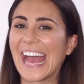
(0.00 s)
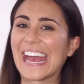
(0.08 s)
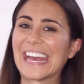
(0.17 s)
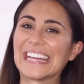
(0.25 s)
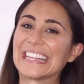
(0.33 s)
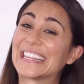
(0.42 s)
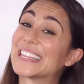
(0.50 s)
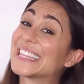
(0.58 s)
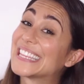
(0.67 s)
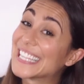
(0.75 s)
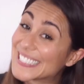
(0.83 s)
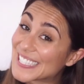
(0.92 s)
Hey,
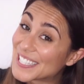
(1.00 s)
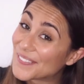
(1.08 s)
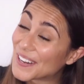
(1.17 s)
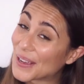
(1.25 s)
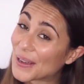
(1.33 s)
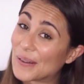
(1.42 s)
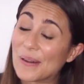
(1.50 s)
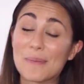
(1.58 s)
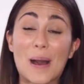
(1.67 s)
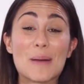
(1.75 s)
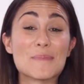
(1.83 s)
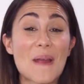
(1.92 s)
this is a video
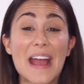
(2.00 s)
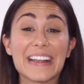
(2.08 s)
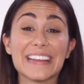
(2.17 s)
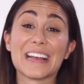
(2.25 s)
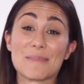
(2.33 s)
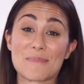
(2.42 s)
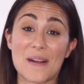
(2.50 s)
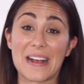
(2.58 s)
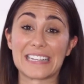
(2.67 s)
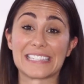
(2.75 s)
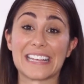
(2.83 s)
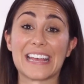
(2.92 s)
about branding and
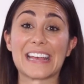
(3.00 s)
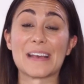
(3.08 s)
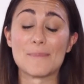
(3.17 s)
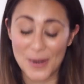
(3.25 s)
pricing,